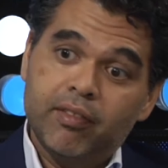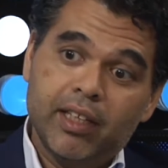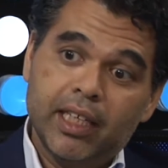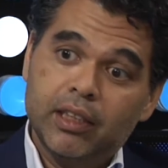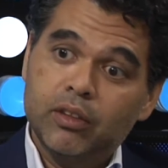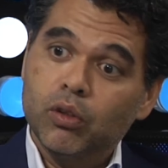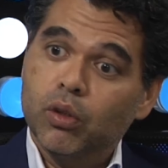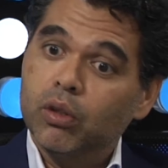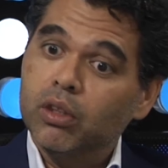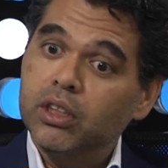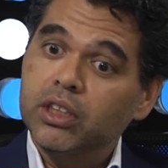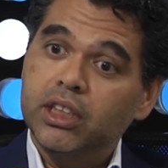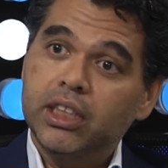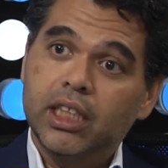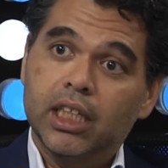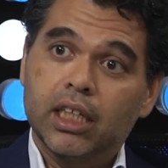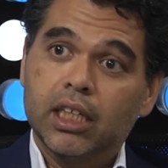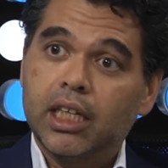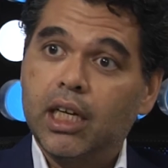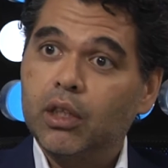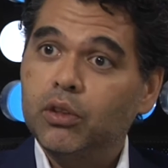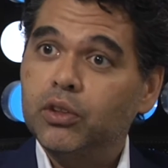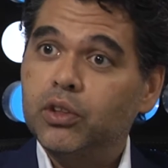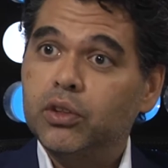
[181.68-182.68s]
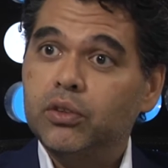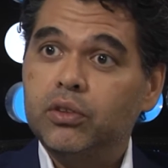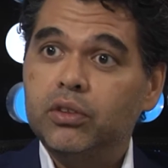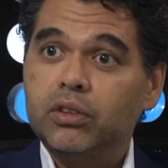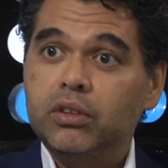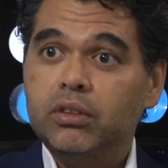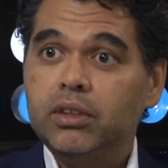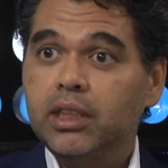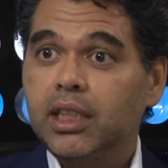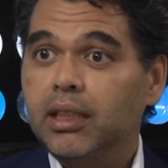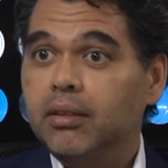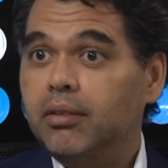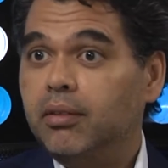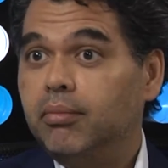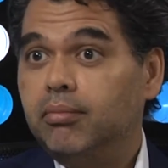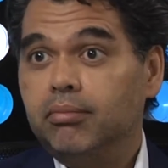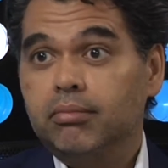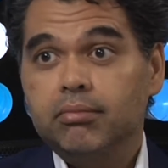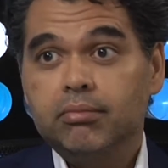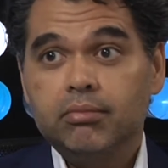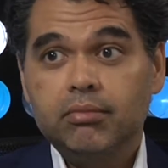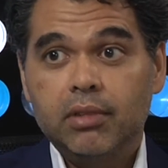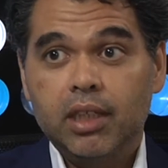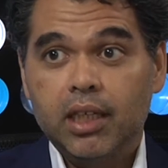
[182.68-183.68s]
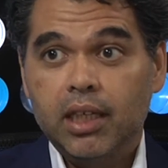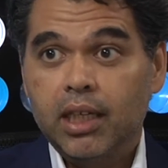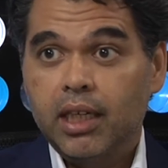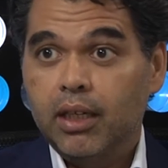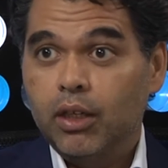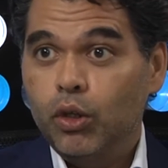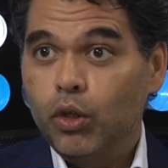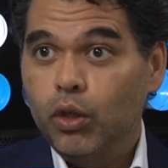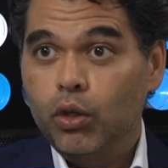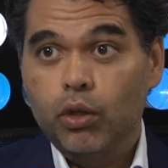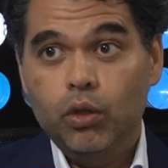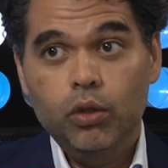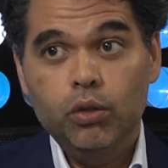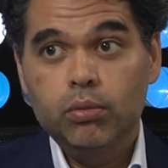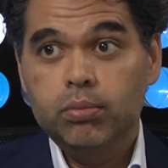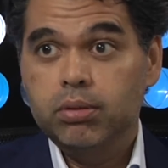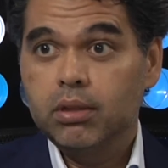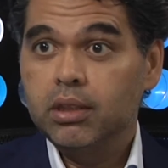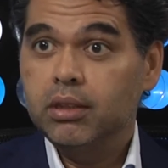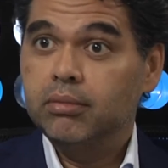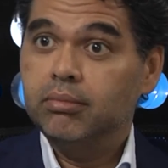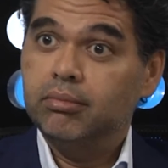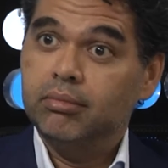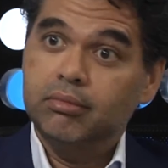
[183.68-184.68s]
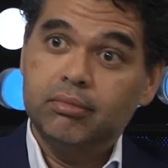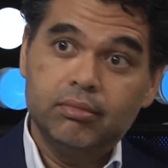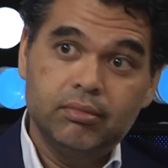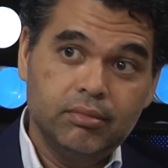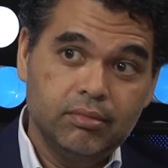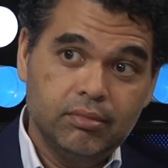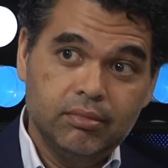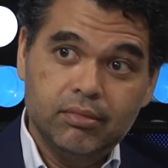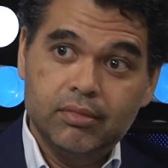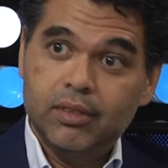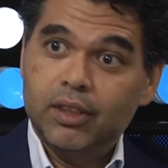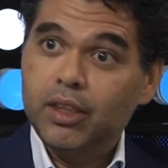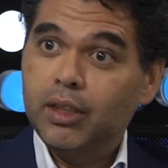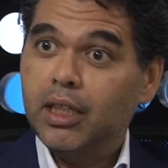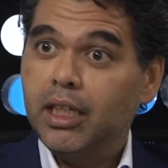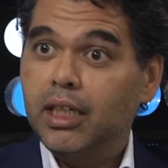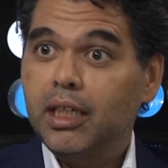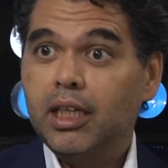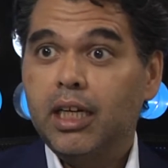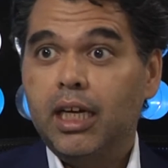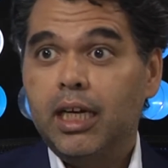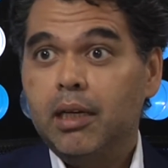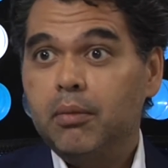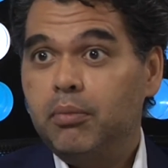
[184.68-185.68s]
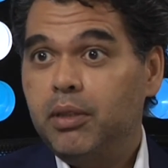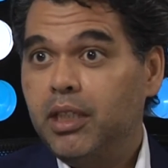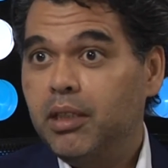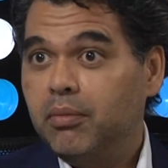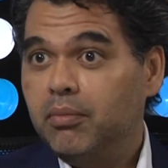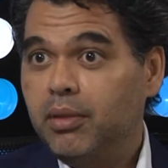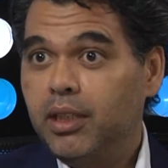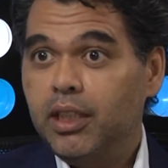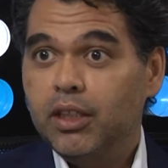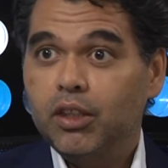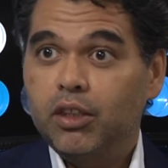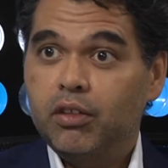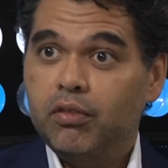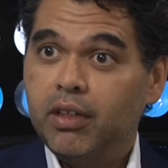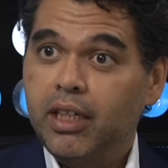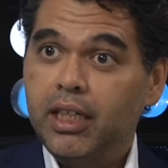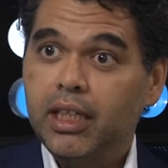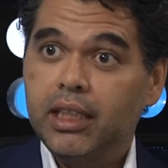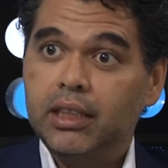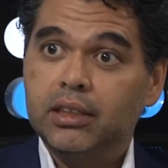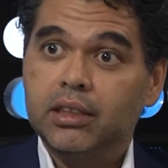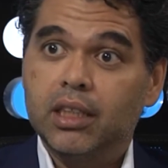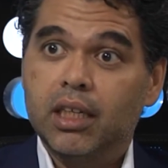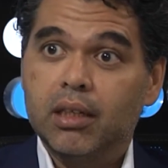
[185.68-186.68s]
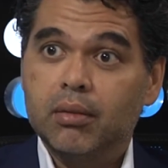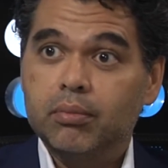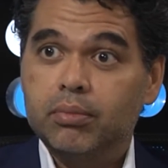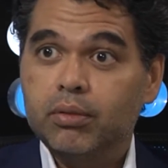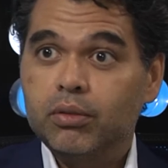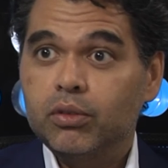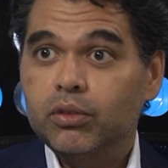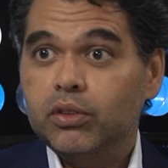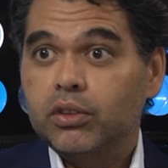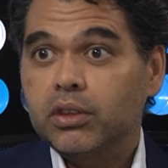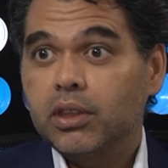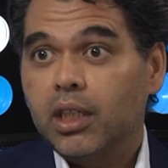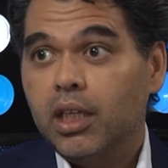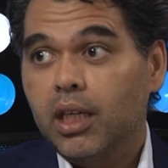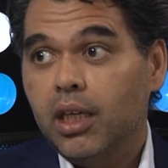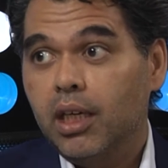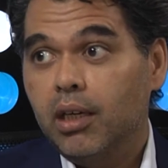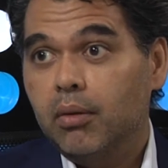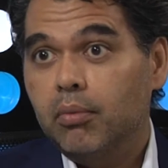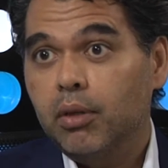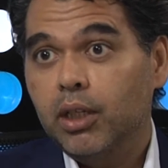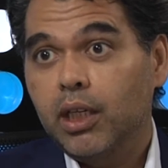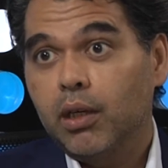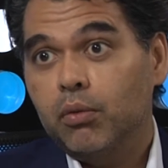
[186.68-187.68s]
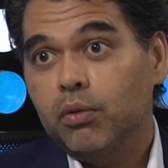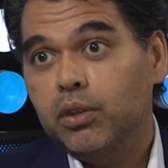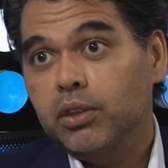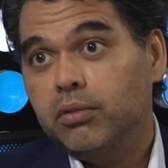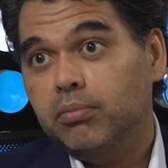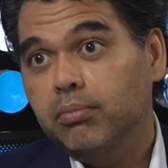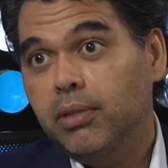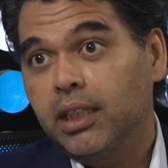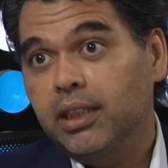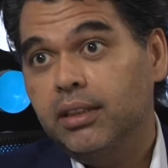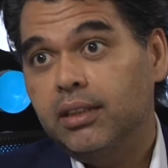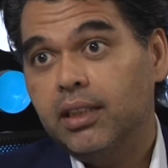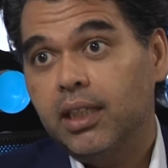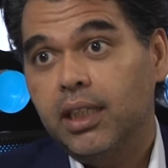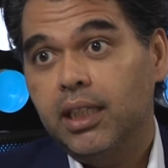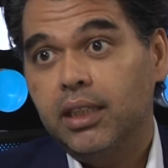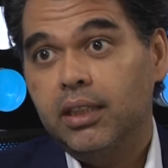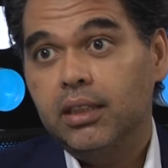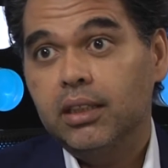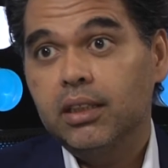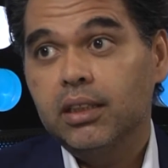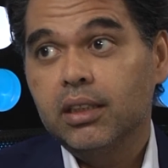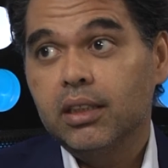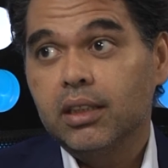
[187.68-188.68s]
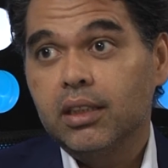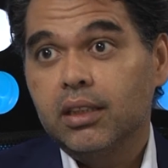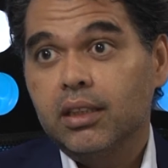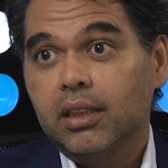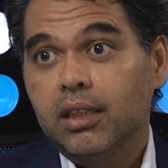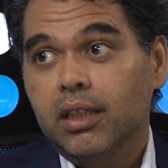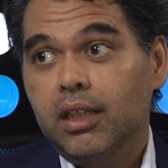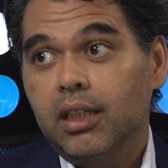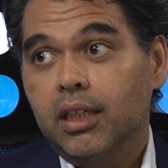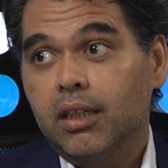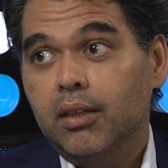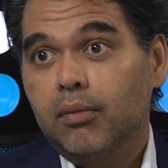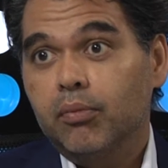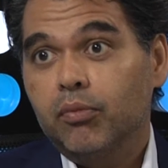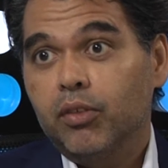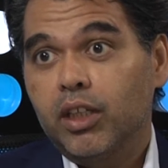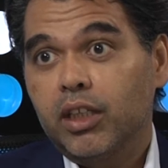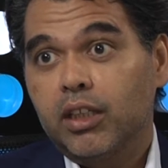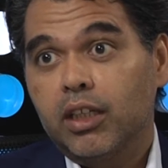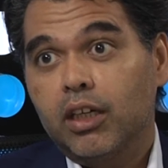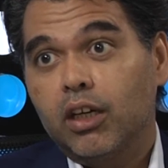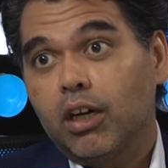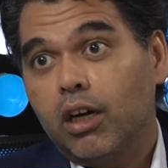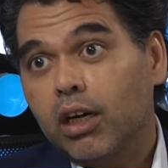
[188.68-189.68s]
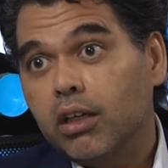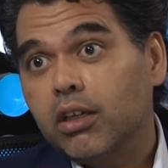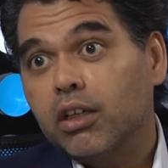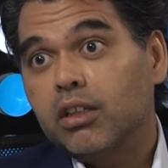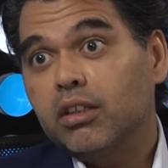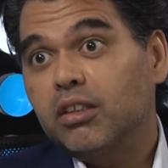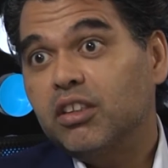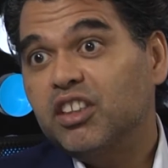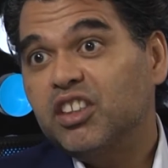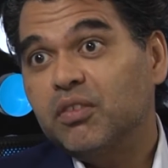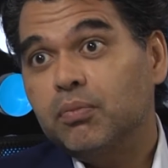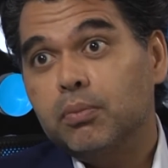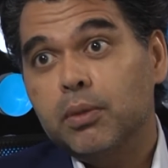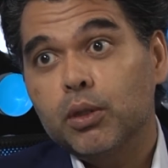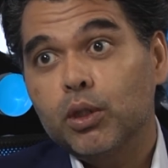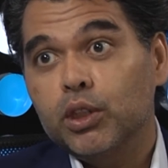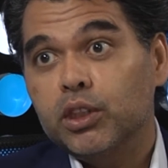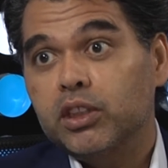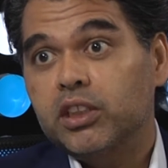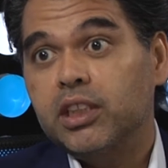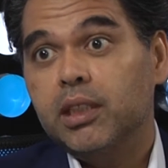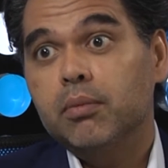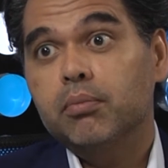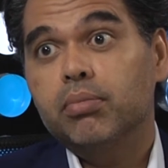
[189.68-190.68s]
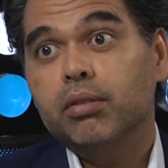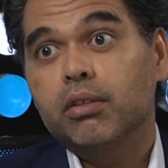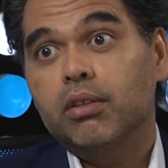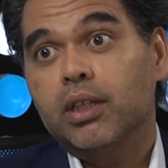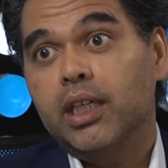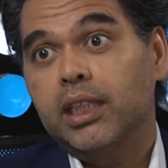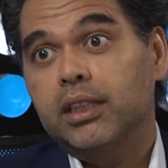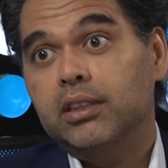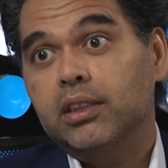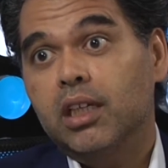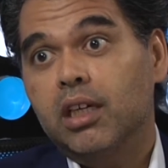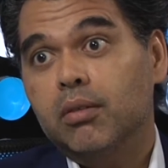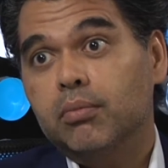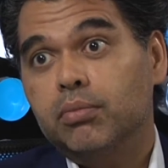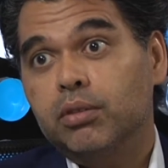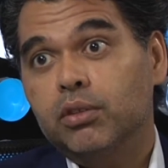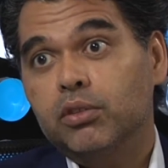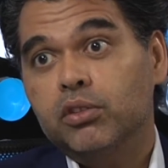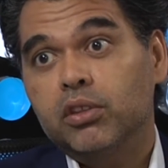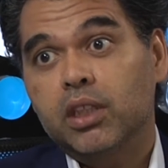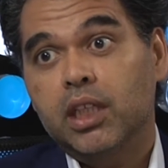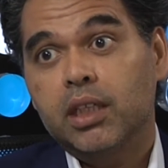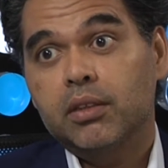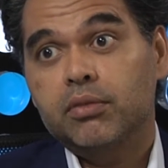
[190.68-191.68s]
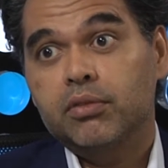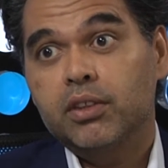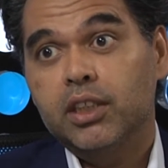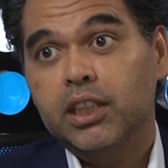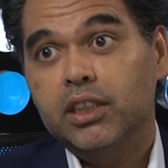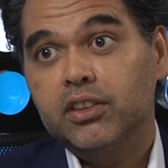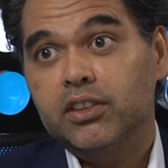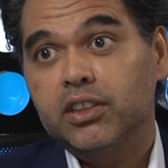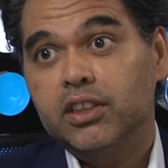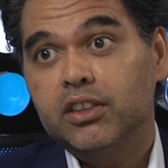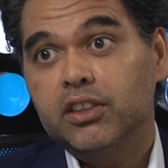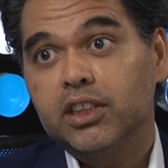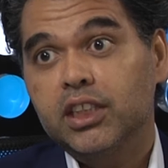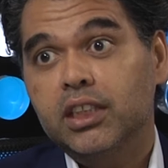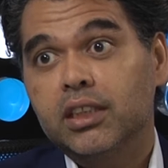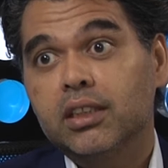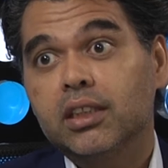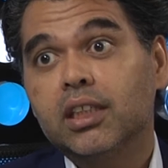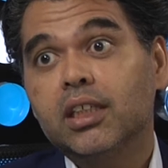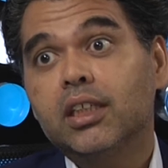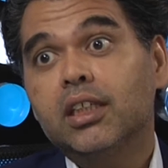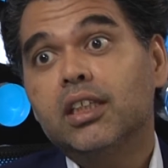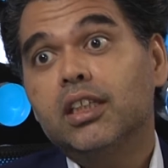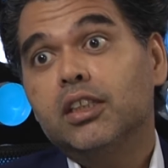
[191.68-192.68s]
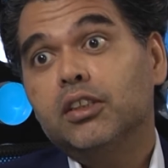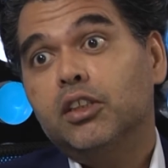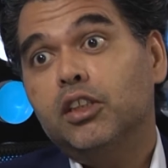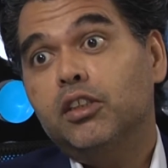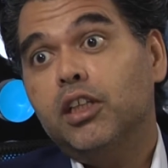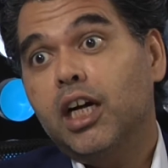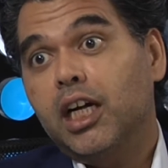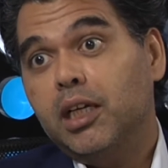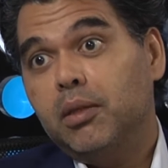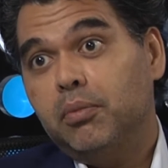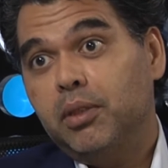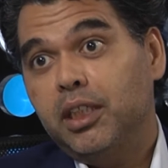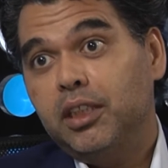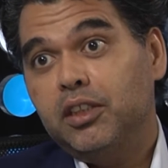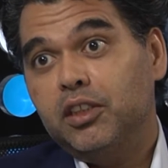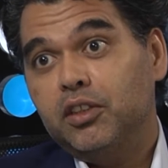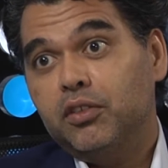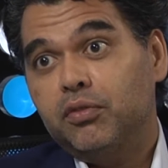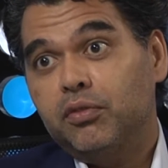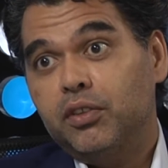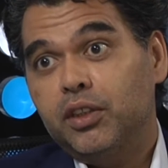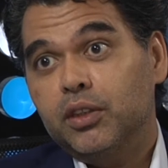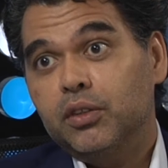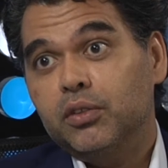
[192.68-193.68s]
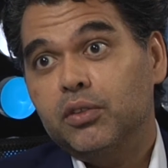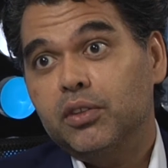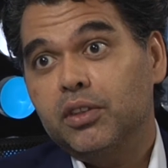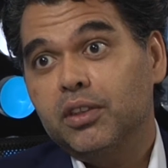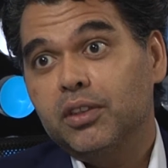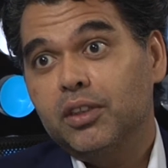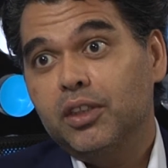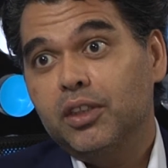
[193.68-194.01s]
technology allows you to do that. Uber, Airbnb are great examples, but I would maintain that there are other more simpler examples, like for instance in the diabetes field,